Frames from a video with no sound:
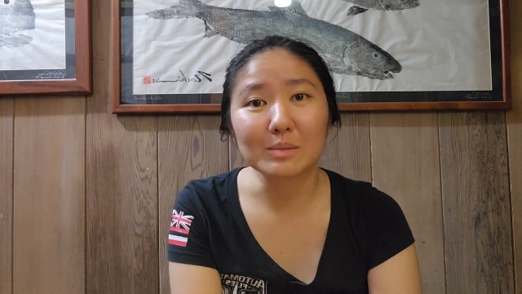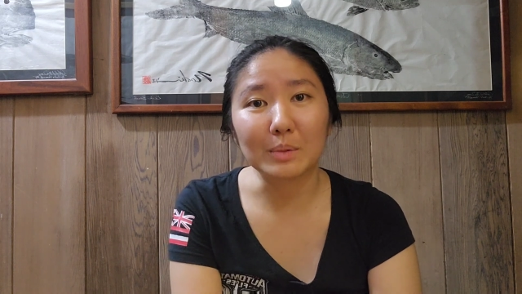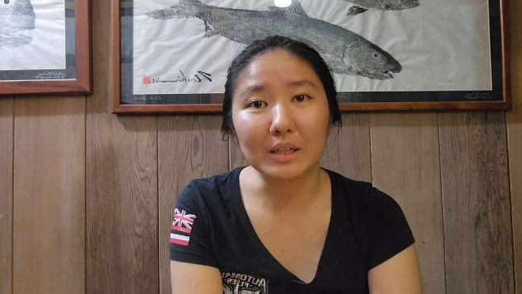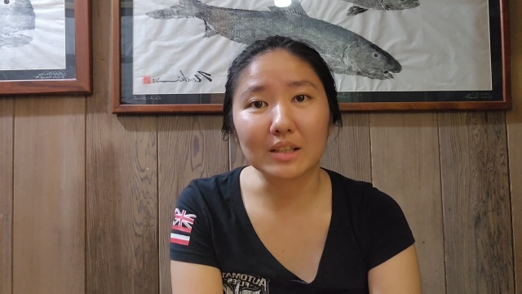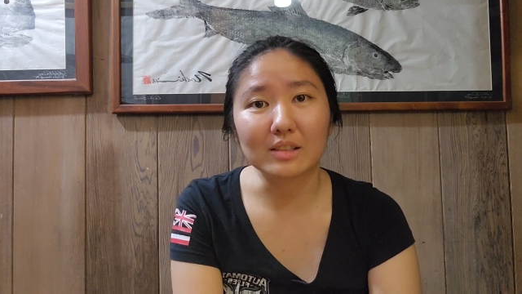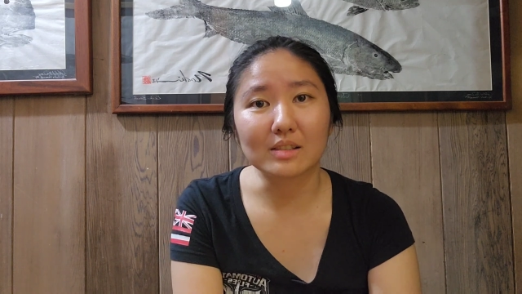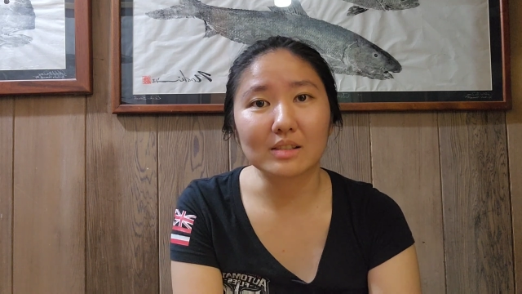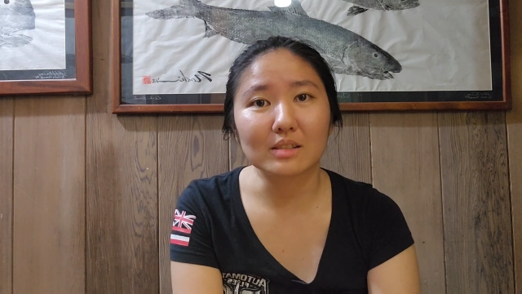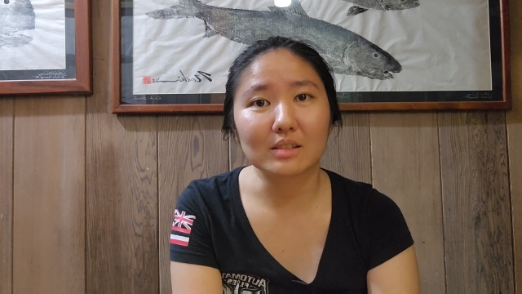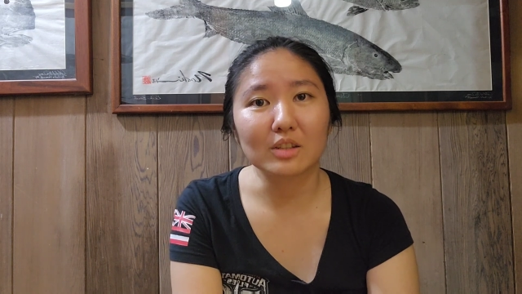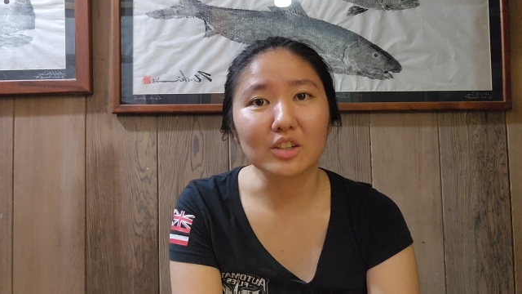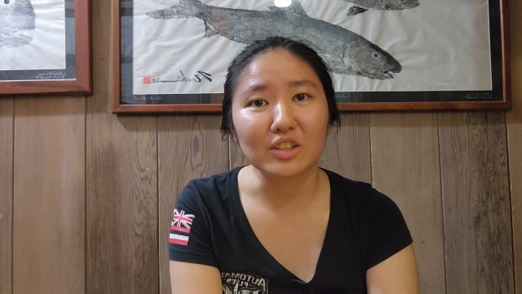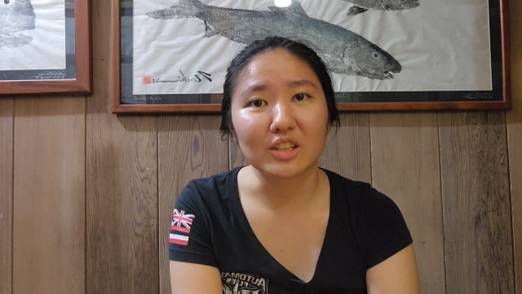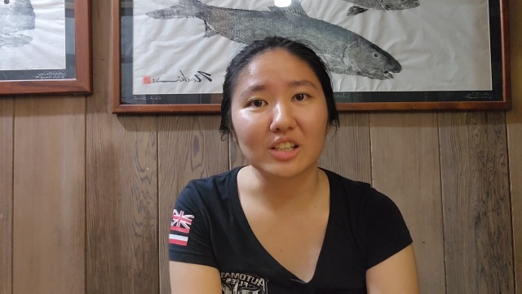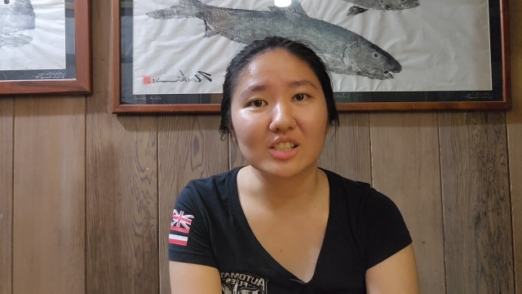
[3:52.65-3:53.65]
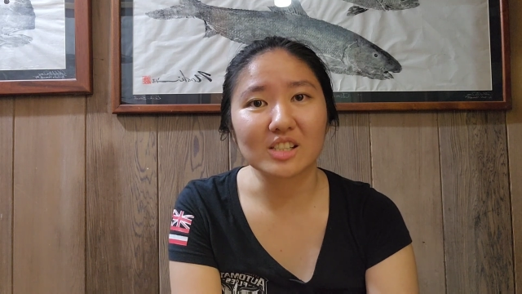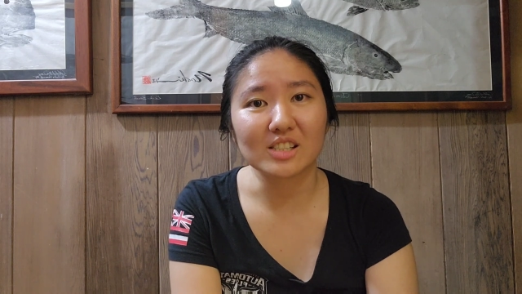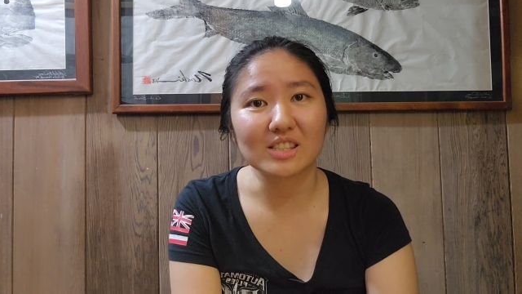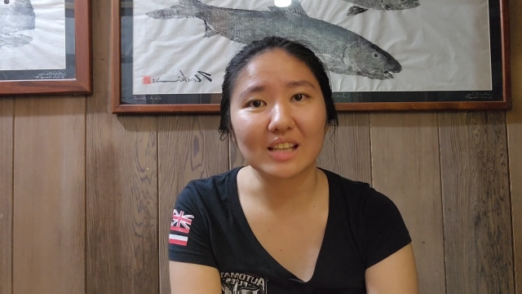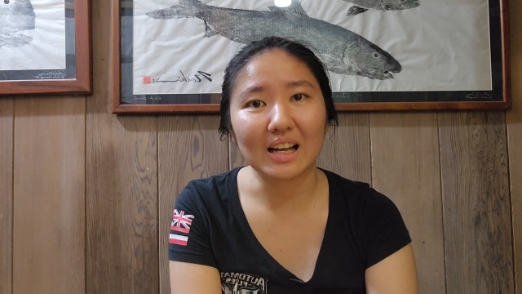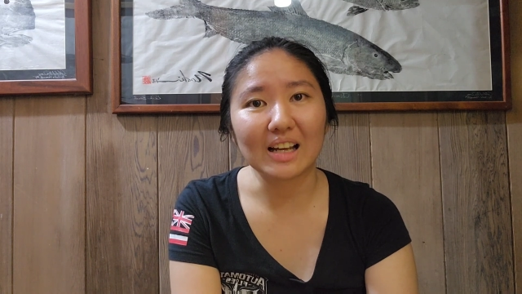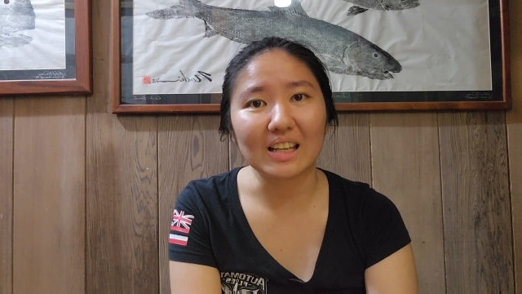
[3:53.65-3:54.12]
because look, it
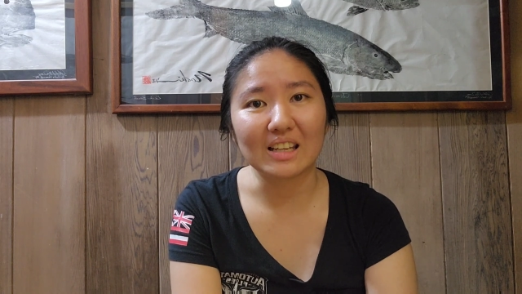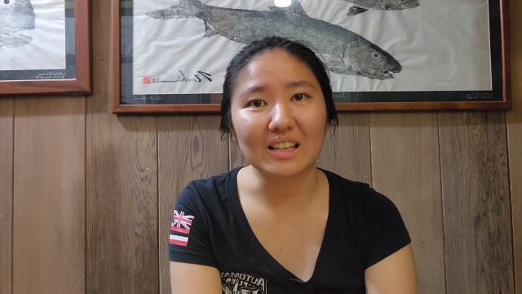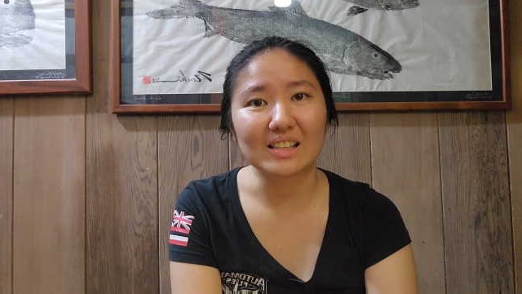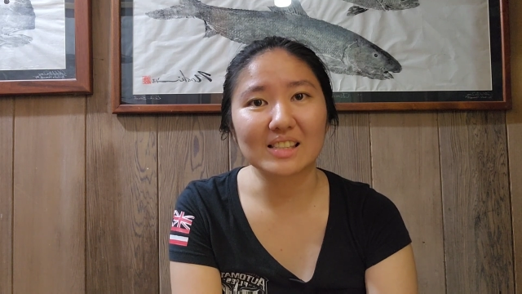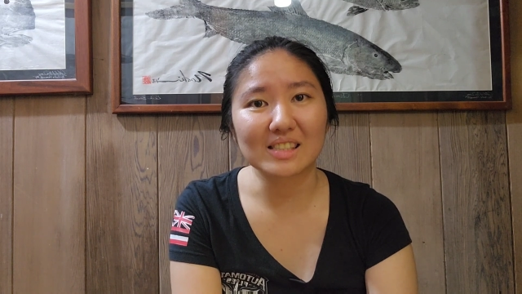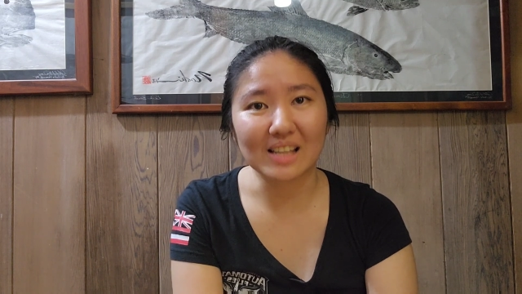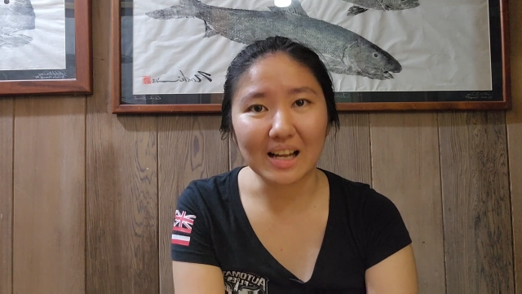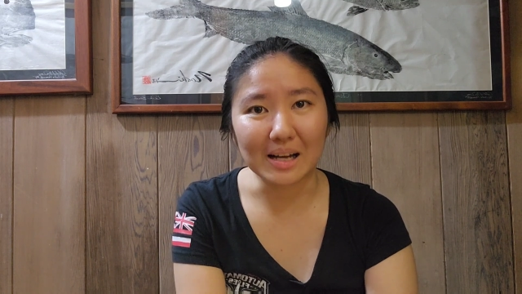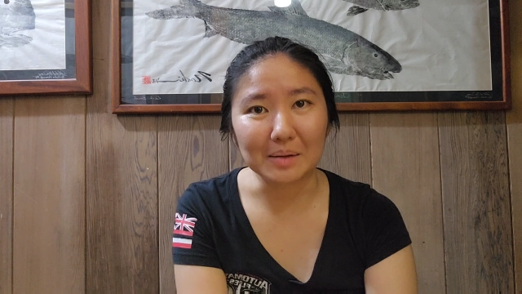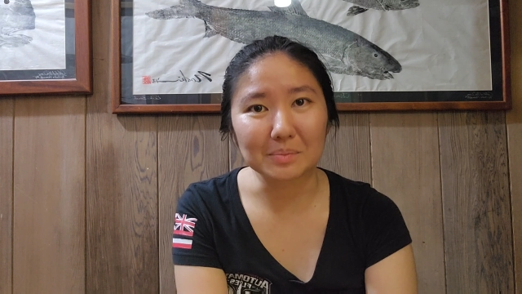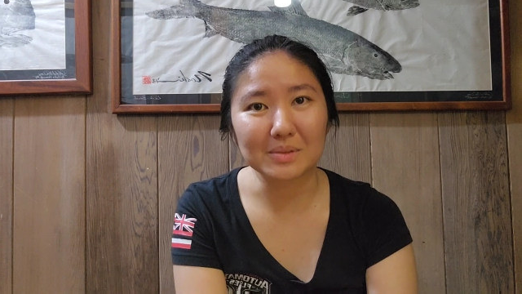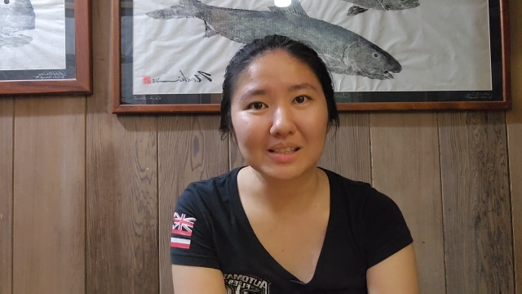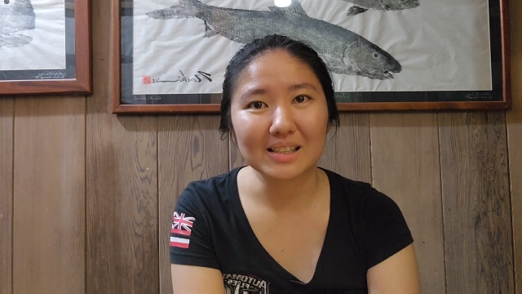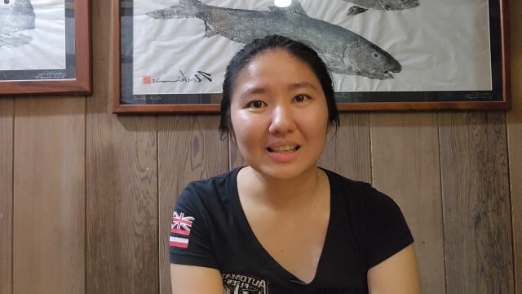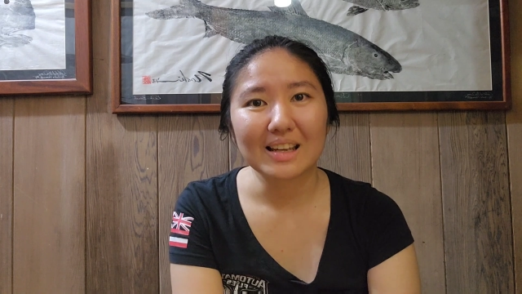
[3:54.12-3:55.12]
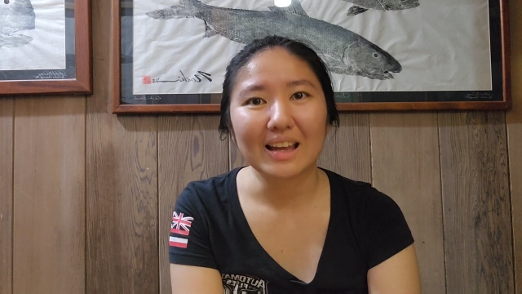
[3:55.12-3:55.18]
just died, it stopped.